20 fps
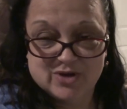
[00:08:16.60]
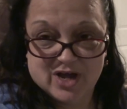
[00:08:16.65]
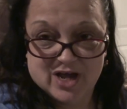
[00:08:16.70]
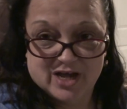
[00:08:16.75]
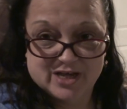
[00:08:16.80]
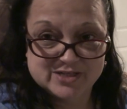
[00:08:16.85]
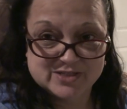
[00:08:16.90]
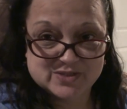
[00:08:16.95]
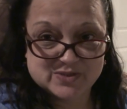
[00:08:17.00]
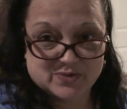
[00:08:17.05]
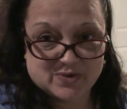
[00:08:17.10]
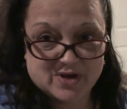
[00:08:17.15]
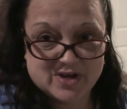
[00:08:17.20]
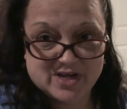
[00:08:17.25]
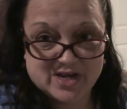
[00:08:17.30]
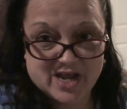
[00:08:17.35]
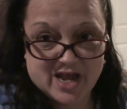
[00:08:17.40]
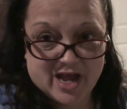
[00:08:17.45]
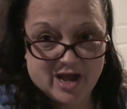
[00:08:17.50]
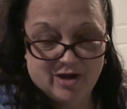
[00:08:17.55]
guys right
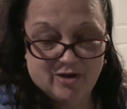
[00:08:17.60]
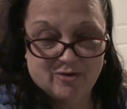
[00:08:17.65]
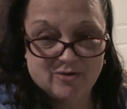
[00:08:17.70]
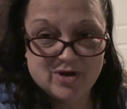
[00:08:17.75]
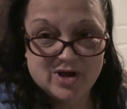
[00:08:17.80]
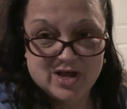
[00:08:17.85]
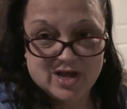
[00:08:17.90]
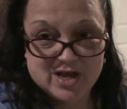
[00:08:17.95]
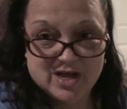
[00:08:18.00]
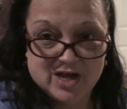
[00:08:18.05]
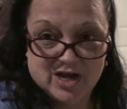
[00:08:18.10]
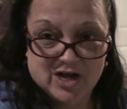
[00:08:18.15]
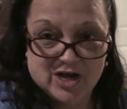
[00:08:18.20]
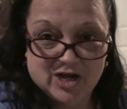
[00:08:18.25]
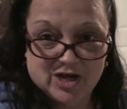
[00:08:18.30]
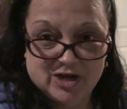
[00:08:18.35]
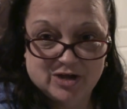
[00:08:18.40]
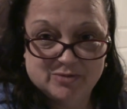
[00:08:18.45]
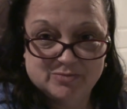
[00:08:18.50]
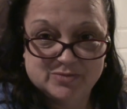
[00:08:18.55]
now
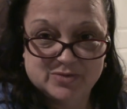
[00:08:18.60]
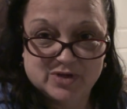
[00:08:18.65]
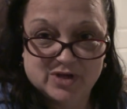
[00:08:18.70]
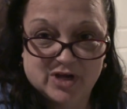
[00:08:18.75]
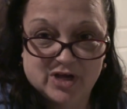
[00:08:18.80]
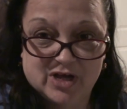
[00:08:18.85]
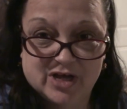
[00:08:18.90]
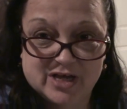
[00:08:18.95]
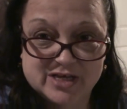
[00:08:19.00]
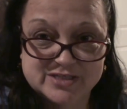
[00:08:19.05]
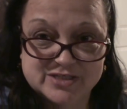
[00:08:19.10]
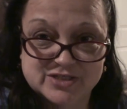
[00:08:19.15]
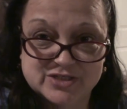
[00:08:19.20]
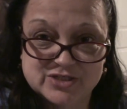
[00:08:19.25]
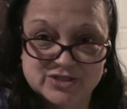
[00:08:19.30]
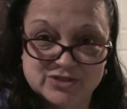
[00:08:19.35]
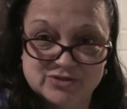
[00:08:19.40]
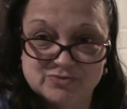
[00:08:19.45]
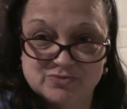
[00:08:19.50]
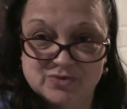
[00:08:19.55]
um, as
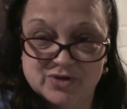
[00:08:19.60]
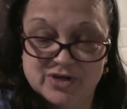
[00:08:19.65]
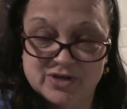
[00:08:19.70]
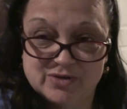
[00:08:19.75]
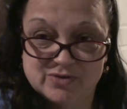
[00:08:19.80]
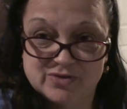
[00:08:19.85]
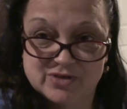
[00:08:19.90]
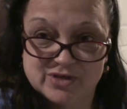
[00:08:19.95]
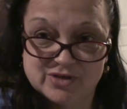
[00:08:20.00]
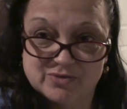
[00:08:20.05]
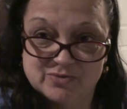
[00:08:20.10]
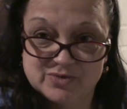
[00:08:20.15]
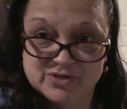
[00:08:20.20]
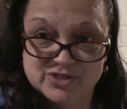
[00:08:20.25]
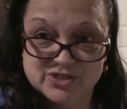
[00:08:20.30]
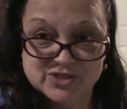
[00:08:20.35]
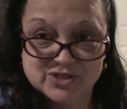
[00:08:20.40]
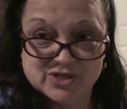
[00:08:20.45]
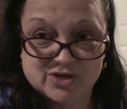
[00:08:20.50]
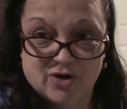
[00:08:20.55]
to what you think we
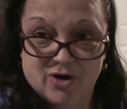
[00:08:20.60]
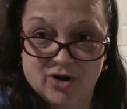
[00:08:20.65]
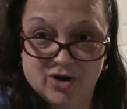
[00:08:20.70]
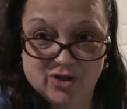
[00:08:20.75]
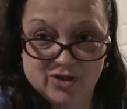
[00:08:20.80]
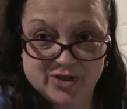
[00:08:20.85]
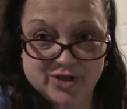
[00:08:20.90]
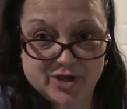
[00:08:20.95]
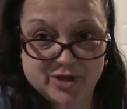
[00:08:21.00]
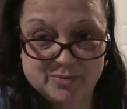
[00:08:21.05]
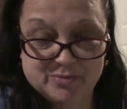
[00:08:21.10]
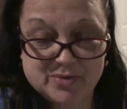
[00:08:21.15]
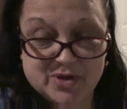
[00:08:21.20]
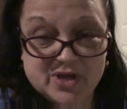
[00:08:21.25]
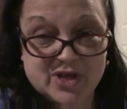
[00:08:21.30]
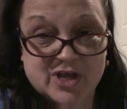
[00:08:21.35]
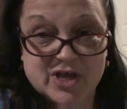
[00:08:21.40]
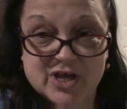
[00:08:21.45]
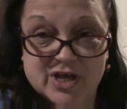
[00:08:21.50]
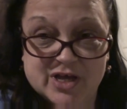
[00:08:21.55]
should call him
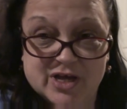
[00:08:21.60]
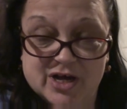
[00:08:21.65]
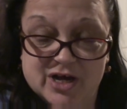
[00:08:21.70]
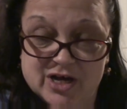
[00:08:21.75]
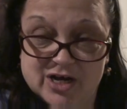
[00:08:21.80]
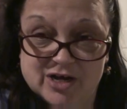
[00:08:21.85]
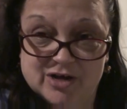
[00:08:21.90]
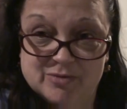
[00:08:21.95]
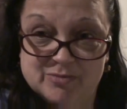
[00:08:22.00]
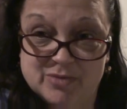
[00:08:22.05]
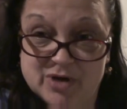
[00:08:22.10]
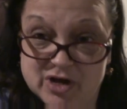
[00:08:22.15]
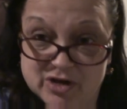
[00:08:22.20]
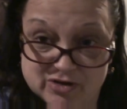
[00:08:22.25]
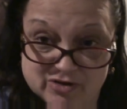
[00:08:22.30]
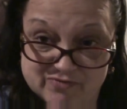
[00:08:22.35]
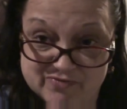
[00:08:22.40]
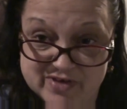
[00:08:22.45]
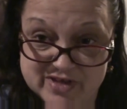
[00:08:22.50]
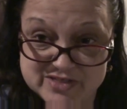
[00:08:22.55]
um,
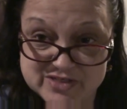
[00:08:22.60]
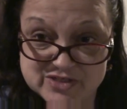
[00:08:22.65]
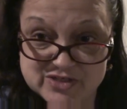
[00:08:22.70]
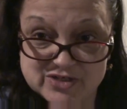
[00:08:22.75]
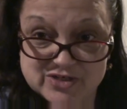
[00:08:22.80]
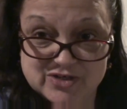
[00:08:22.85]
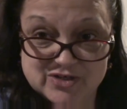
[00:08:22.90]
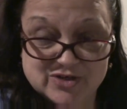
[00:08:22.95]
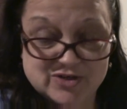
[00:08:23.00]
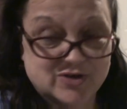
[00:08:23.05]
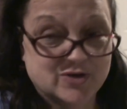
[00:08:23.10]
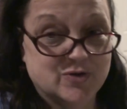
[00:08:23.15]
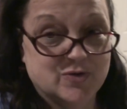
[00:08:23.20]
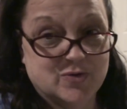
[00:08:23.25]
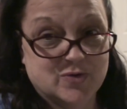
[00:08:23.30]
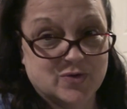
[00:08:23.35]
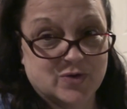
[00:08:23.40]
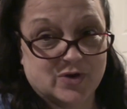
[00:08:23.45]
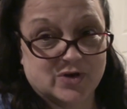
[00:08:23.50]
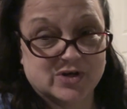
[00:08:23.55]
Uncle Fester
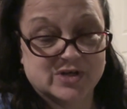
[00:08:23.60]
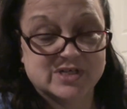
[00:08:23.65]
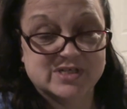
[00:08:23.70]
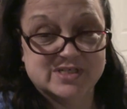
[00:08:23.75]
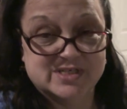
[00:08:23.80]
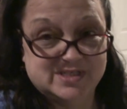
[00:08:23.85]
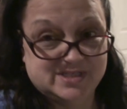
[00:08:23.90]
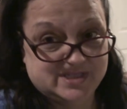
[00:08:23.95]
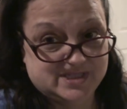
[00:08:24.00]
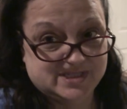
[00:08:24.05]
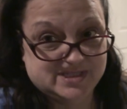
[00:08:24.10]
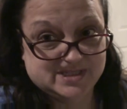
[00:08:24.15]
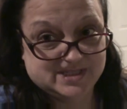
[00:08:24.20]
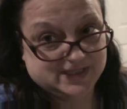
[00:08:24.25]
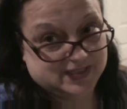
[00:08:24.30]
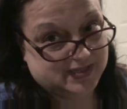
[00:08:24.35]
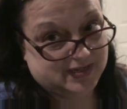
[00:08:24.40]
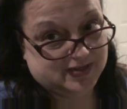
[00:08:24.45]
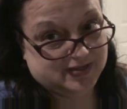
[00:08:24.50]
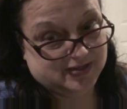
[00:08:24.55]
or Z-
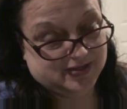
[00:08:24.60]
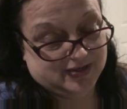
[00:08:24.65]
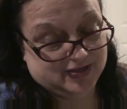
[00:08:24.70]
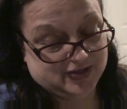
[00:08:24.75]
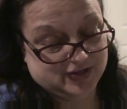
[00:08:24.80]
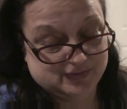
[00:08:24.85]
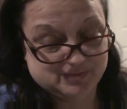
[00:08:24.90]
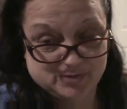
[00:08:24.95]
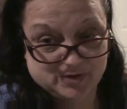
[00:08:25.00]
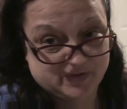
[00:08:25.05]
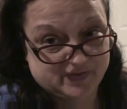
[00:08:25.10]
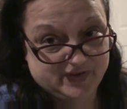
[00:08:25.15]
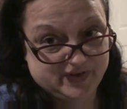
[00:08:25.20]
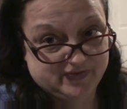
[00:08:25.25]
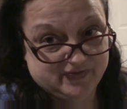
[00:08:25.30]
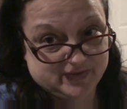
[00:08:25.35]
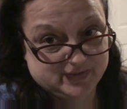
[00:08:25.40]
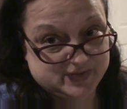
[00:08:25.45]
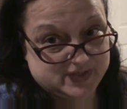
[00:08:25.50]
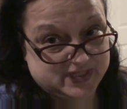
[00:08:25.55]
uh, Murphy
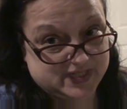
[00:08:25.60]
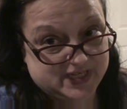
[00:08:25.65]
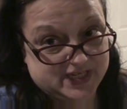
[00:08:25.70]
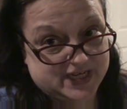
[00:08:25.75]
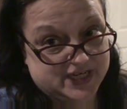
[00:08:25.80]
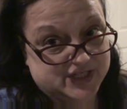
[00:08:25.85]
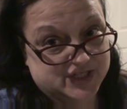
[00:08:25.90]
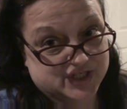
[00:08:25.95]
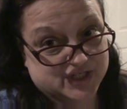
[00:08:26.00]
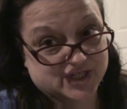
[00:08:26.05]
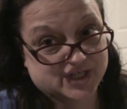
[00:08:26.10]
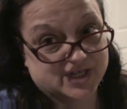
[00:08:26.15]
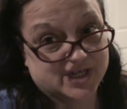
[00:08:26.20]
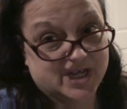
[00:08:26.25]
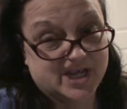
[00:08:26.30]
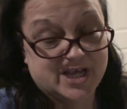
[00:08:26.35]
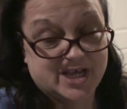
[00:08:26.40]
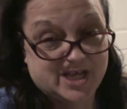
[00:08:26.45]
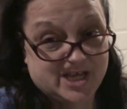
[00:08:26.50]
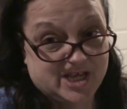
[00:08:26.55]
from Z Nation.
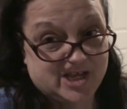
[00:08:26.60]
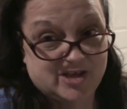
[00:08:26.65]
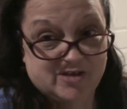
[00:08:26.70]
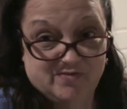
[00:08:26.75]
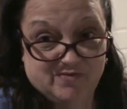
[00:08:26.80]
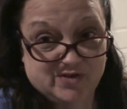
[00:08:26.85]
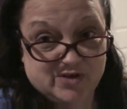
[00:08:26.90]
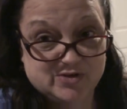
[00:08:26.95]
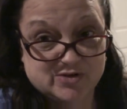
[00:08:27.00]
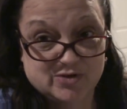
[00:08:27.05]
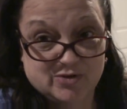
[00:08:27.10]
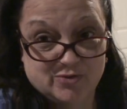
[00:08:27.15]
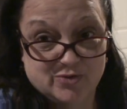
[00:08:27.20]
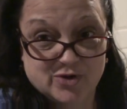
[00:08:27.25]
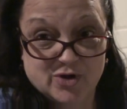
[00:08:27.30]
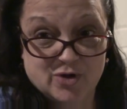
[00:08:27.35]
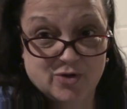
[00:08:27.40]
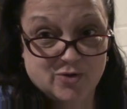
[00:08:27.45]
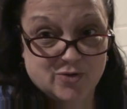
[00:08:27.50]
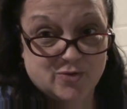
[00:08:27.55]
If you don't
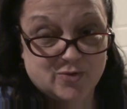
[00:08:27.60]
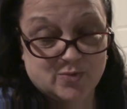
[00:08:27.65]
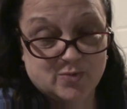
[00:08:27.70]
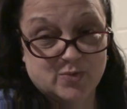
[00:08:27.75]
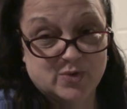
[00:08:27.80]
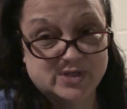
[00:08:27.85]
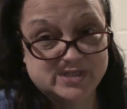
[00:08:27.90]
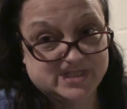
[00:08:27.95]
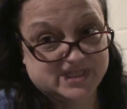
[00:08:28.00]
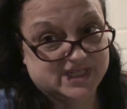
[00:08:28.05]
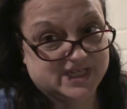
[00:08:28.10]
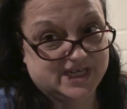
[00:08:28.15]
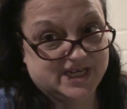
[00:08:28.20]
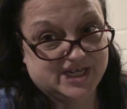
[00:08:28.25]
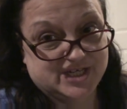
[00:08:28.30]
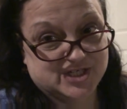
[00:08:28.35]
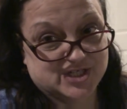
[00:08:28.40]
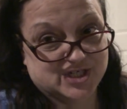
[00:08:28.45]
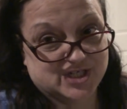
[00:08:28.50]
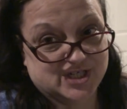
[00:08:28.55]
know what Z
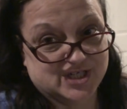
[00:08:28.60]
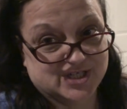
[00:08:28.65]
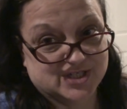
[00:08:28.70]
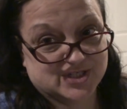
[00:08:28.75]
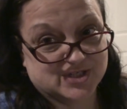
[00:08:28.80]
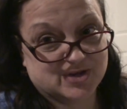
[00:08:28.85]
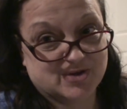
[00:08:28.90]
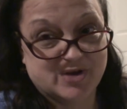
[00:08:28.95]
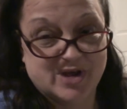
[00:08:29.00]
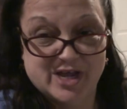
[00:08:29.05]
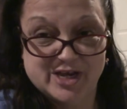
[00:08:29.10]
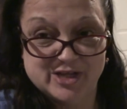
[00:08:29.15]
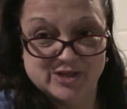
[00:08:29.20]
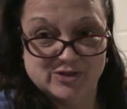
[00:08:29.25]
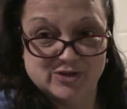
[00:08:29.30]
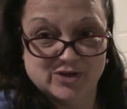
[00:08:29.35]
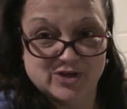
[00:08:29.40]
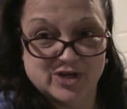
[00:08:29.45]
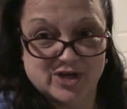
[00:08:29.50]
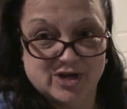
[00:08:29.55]
Nation is, go ahead and
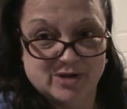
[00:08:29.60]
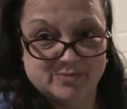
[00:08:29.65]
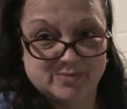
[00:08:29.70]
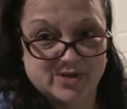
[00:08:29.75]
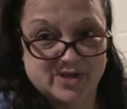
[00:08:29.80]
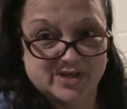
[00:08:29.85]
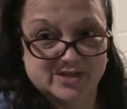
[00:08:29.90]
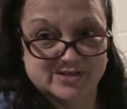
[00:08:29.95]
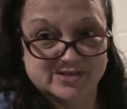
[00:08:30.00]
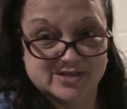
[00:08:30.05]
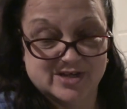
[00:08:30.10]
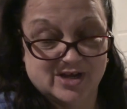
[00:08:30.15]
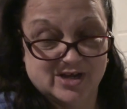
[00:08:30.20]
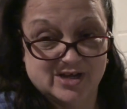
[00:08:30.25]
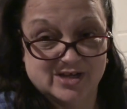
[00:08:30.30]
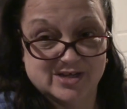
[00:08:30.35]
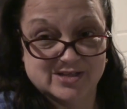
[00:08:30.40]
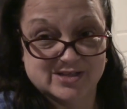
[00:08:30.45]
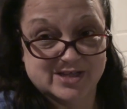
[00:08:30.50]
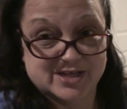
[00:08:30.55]
look it up and
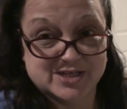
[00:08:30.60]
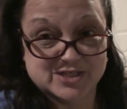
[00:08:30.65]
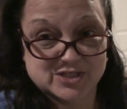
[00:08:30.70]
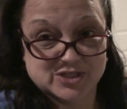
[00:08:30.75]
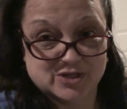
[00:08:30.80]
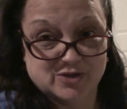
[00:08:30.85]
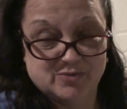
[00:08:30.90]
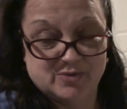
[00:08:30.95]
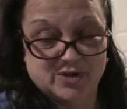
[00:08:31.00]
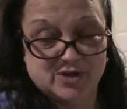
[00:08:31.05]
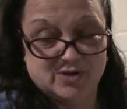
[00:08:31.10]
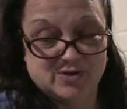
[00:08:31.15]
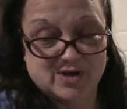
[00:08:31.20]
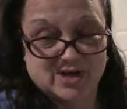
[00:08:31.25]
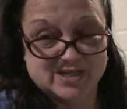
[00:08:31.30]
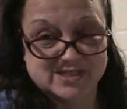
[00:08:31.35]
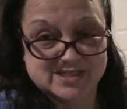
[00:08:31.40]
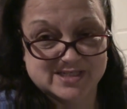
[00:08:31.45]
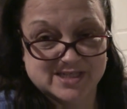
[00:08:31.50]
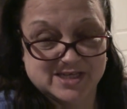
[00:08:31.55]
uh, let us know what you
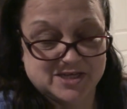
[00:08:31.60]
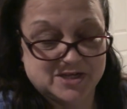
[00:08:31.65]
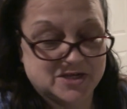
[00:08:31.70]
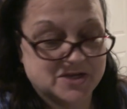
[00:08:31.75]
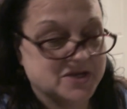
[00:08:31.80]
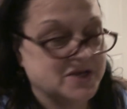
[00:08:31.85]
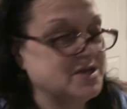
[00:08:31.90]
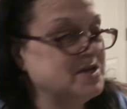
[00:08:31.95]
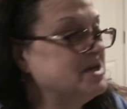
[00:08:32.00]
guys think.